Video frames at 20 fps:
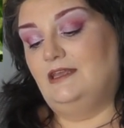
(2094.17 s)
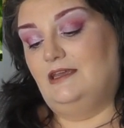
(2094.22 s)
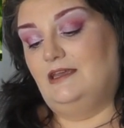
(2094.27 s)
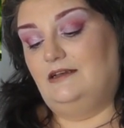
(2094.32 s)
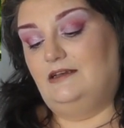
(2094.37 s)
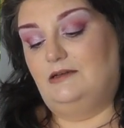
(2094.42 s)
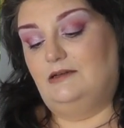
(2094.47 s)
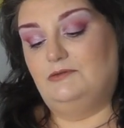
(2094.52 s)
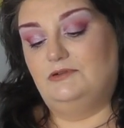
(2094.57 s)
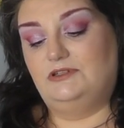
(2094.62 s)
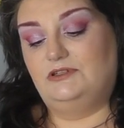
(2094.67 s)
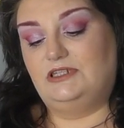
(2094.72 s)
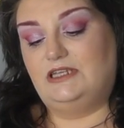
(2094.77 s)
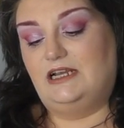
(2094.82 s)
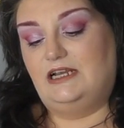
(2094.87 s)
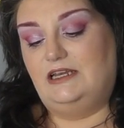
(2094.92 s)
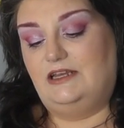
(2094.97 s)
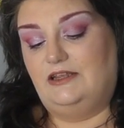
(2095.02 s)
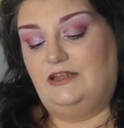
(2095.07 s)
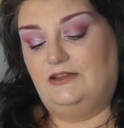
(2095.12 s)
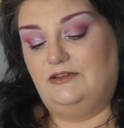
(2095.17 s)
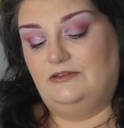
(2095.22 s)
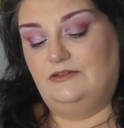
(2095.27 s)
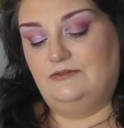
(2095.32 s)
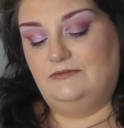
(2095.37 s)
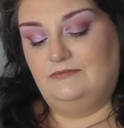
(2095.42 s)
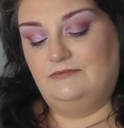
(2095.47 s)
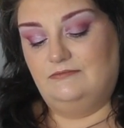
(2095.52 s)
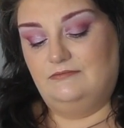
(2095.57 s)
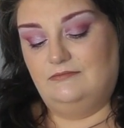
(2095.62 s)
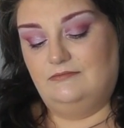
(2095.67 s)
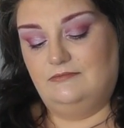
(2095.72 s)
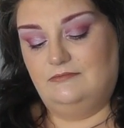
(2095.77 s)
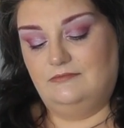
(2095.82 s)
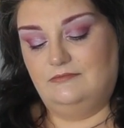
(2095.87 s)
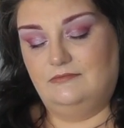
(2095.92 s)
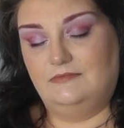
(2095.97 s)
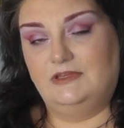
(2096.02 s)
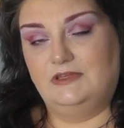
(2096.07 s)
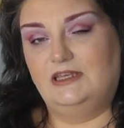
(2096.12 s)
And I will tell you
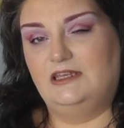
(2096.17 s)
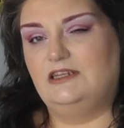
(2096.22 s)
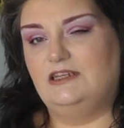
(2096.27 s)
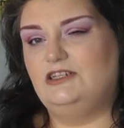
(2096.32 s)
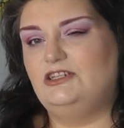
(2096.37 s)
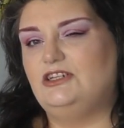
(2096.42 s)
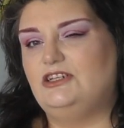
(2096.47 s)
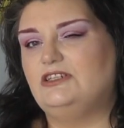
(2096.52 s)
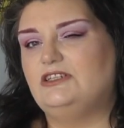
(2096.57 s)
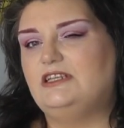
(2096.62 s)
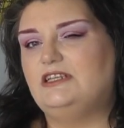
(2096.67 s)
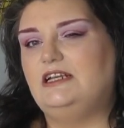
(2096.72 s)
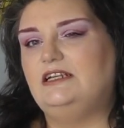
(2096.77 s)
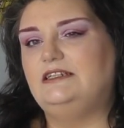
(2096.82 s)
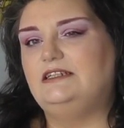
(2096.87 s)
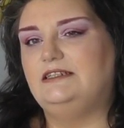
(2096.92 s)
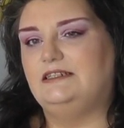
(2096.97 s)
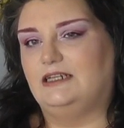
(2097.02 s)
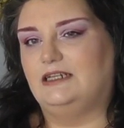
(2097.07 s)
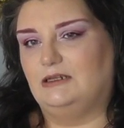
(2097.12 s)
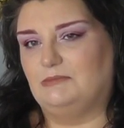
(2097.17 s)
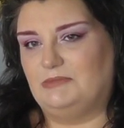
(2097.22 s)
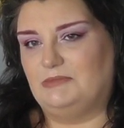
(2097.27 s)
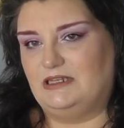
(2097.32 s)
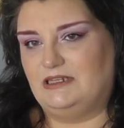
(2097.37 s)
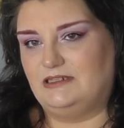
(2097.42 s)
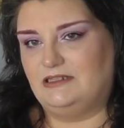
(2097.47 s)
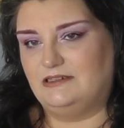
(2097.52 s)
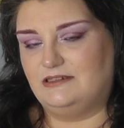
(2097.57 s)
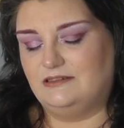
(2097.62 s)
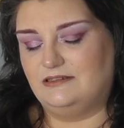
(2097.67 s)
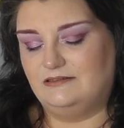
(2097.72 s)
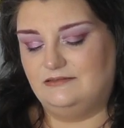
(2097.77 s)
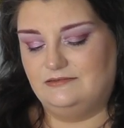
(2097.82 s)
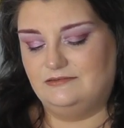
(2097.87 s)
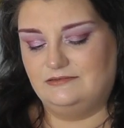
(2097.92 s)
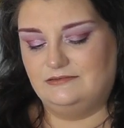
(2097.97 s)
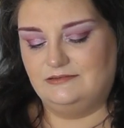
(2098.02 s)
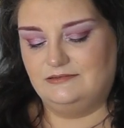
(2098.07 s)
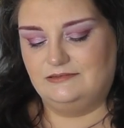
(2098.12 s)
just a little bit
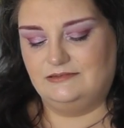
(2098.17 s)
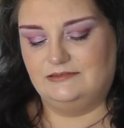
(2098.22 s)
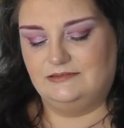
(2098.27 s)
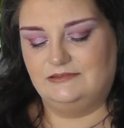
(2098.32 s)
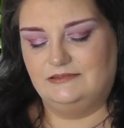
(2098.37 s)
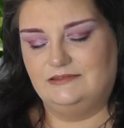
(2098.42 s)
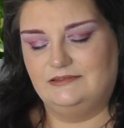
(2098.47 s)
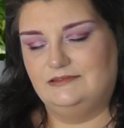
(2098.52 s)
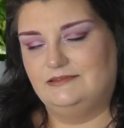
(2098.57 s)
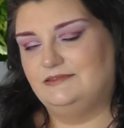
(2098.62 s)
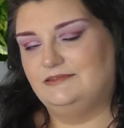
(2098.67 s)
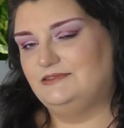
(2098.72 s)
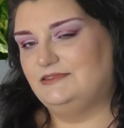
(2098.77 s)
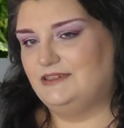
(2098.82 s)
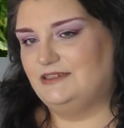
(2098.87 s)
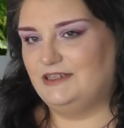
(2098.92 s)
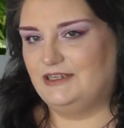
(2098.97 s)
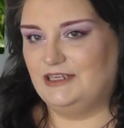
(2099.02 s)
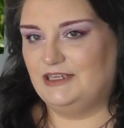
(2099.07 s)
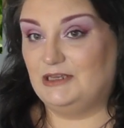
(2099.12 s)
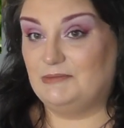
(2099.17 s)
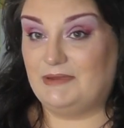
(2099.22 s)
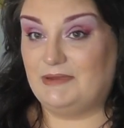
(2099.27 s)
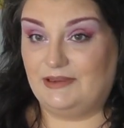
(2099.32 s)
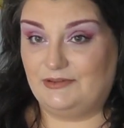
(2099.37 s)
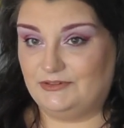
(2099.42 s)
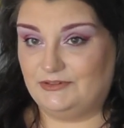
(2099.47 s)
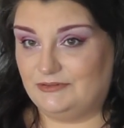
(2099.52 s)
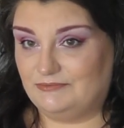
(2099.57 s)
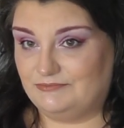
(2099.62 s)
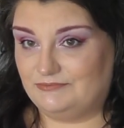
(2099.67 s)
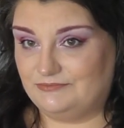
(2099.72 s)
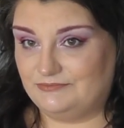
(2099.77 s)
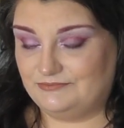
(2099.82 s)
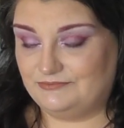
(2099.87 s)
about them.